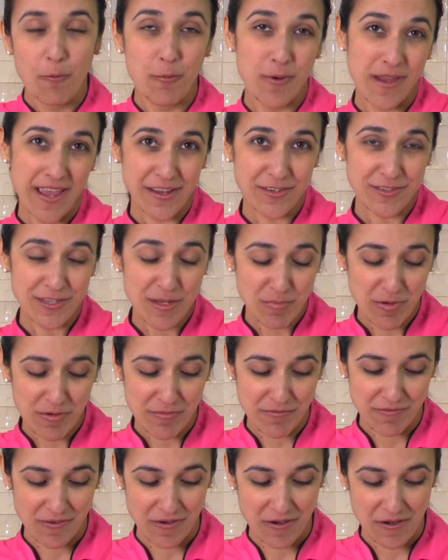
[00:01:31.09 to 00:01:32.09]
we actually
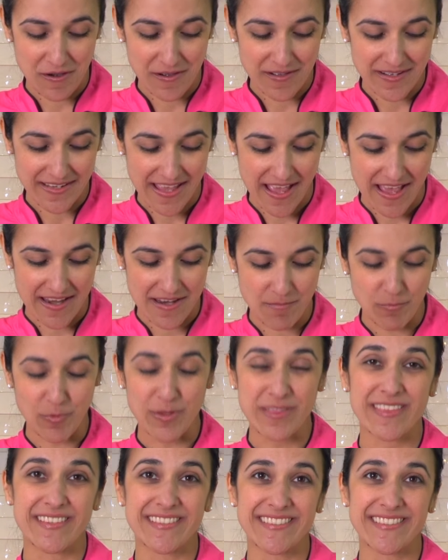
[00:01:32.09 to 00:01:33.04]
prefer to cut them with